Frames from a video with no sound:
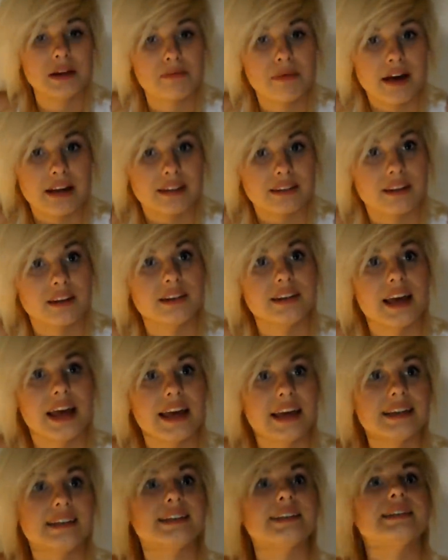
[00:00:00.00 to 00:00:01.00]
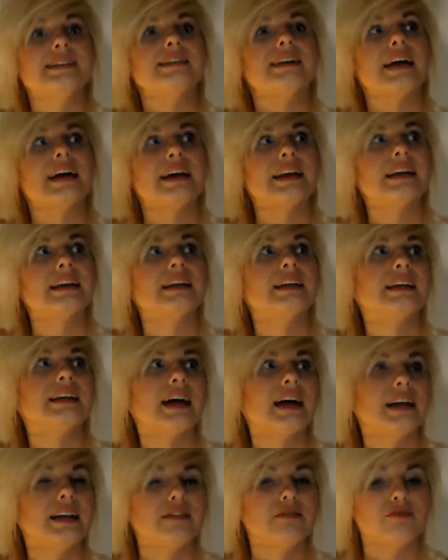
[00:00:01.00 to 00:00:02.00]
baths a day, it's insane,
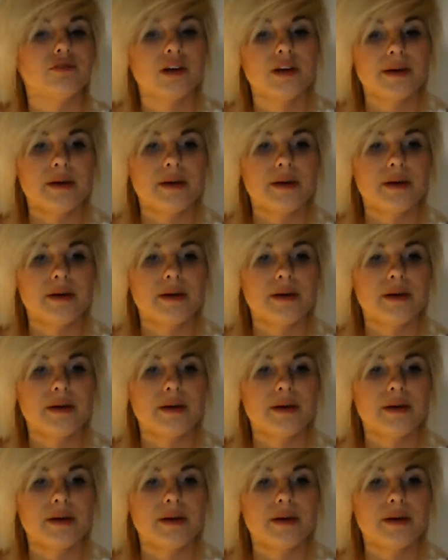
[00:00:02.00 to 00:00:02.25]
kind of.